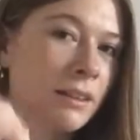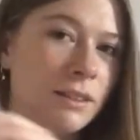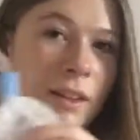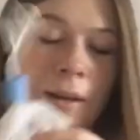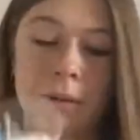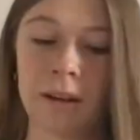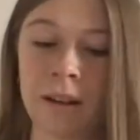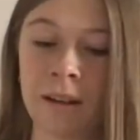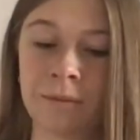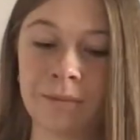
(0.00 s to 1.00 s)
or something, but
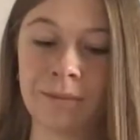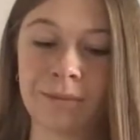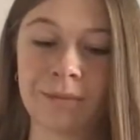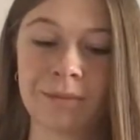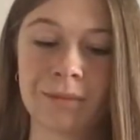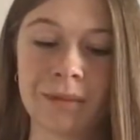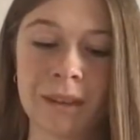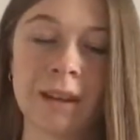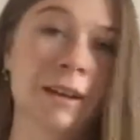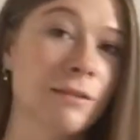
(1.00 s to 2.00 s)

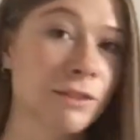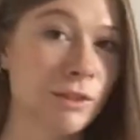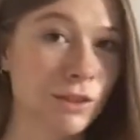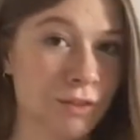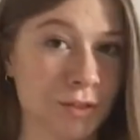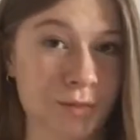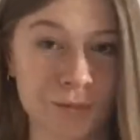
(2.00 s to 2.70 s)
resourceful.